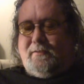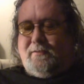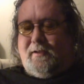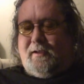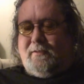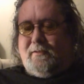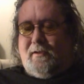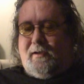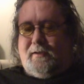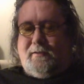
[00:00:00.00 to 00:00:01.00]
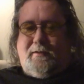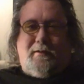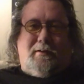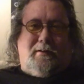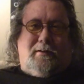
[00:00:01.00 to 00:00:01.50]
and sings like
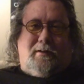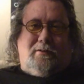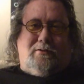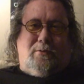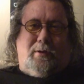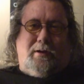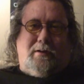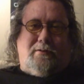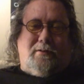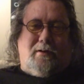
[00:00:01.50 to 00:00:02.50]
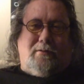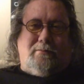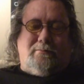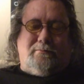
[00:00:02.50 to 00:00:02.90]
he's 20 still.